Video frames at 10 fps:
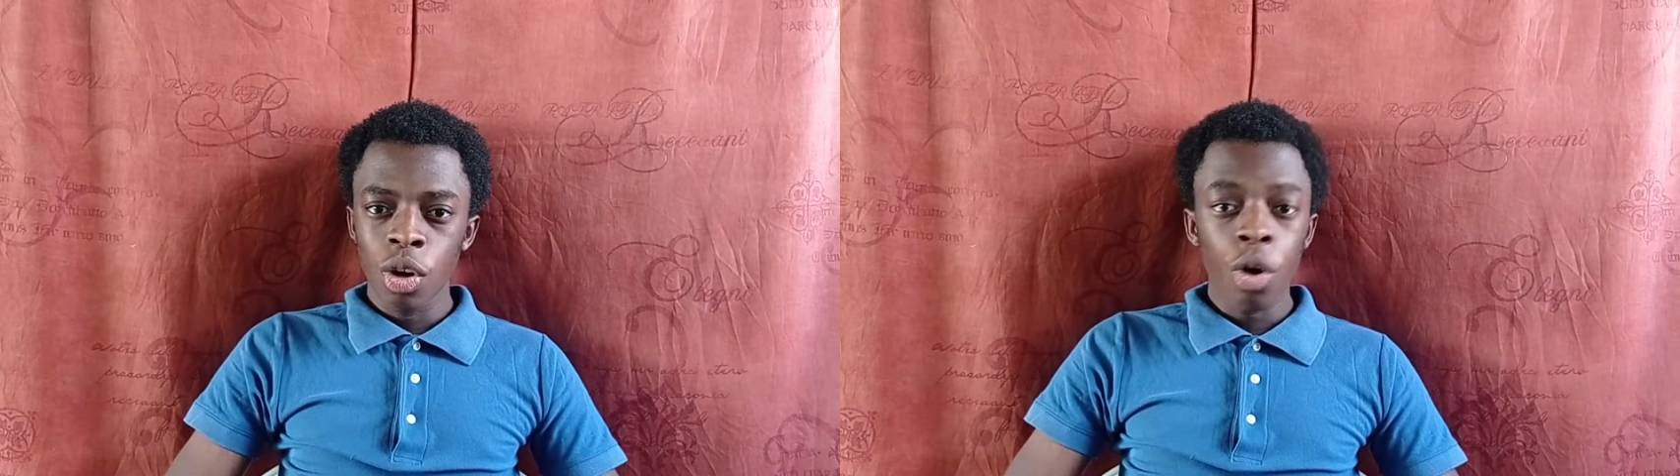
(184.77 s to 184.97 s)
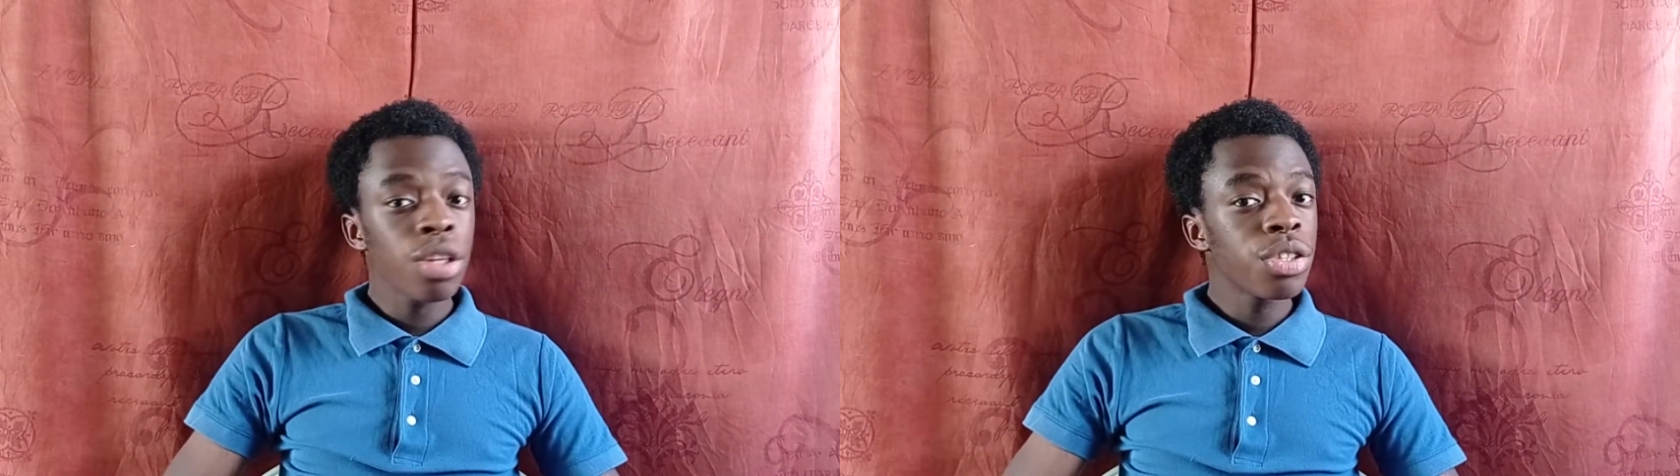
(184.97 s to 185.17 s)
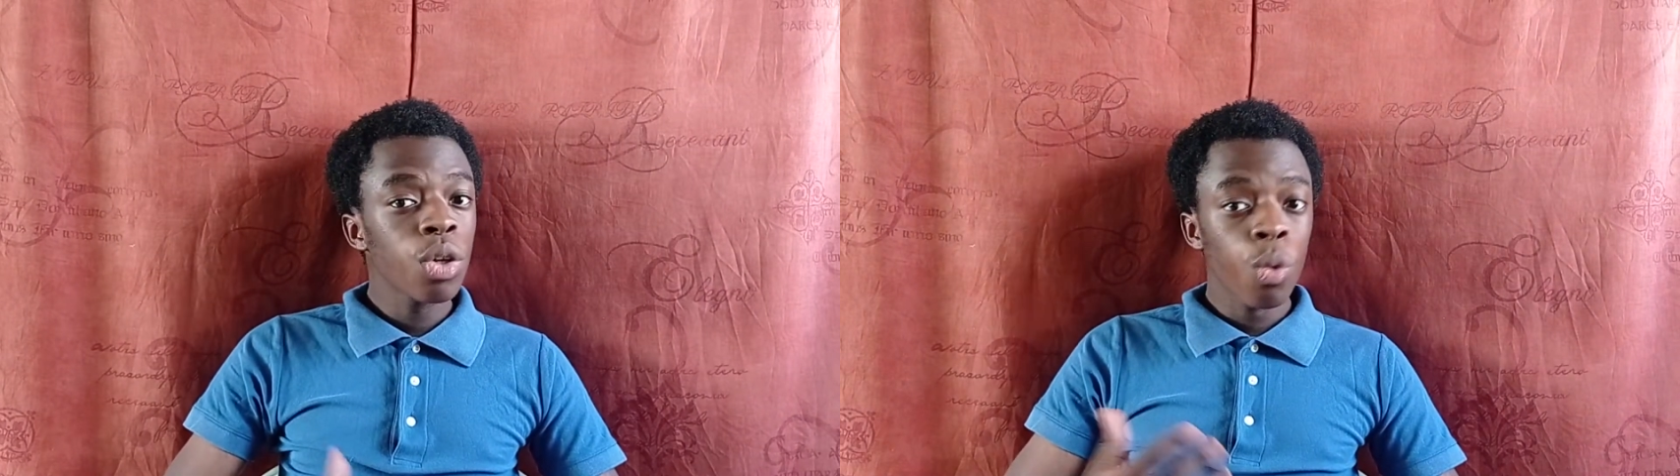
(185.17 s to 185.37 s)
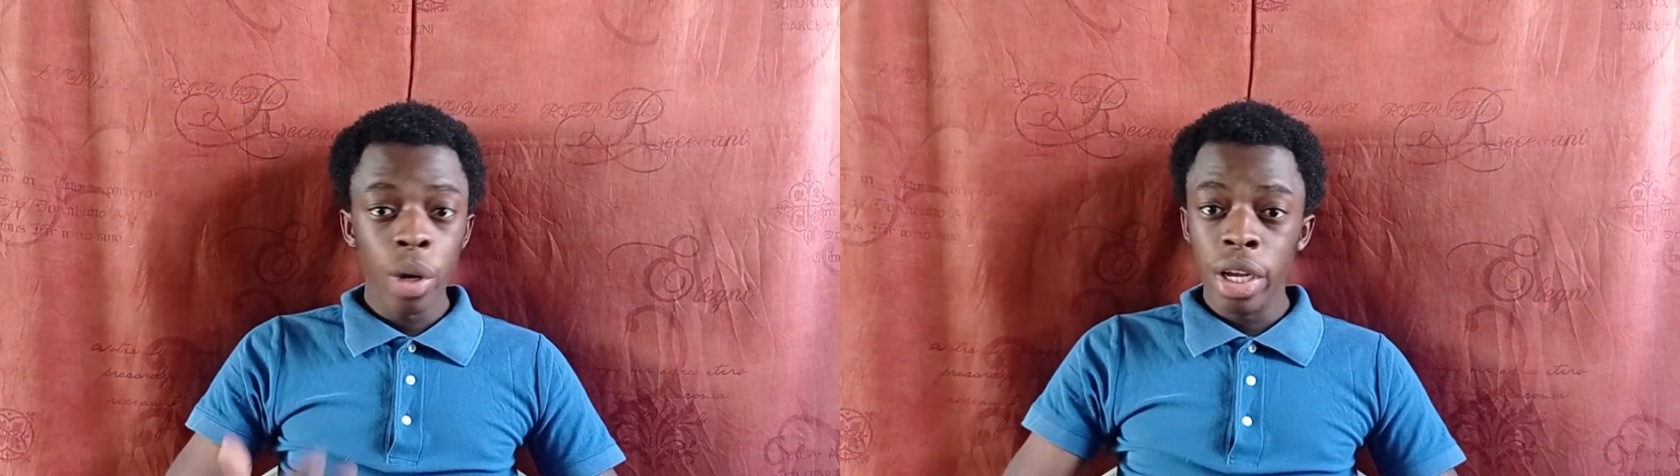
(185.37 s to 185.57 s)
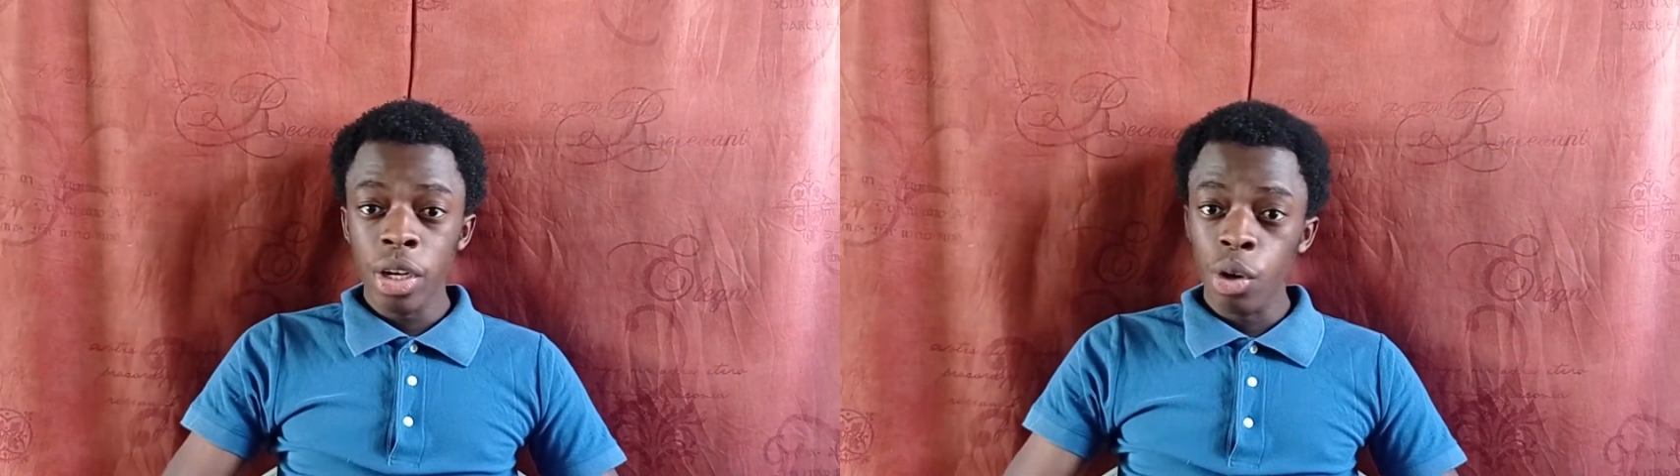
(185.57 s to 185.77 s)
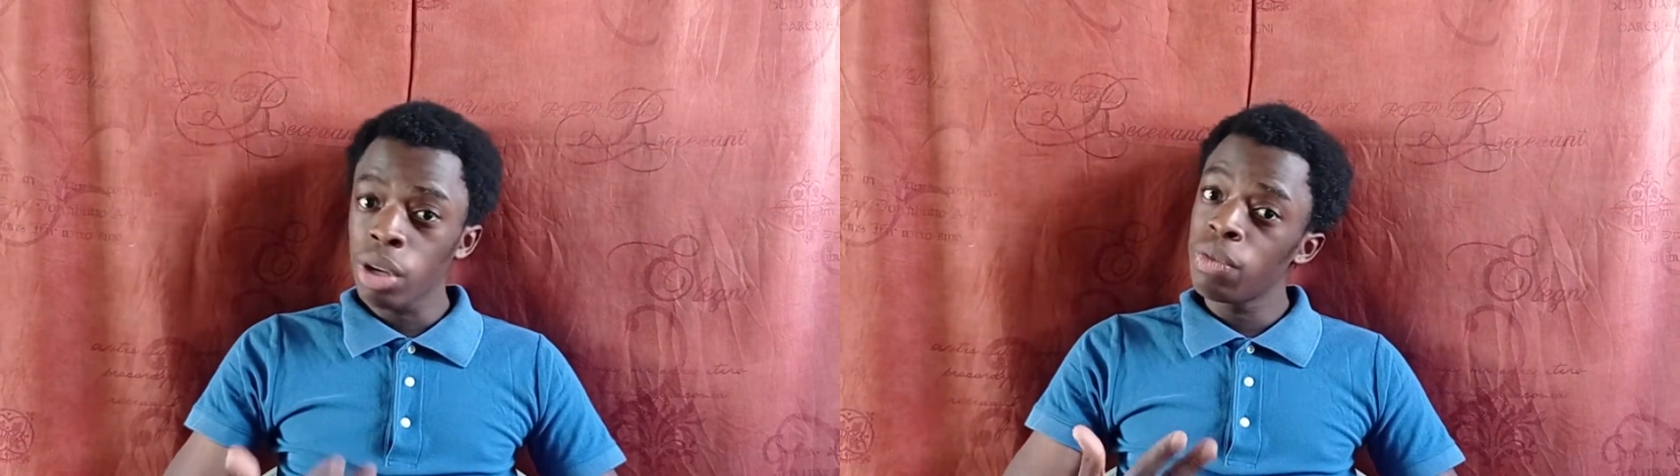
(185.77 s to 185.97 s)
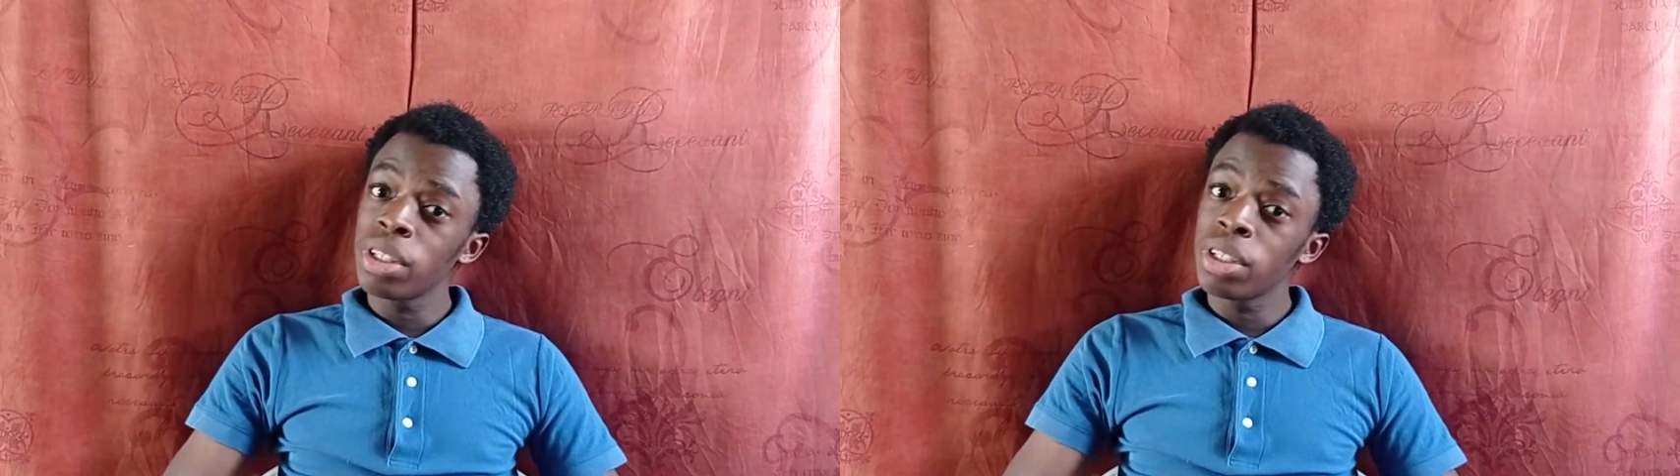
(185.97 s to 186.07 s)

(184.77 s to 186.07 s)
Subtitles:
also when or if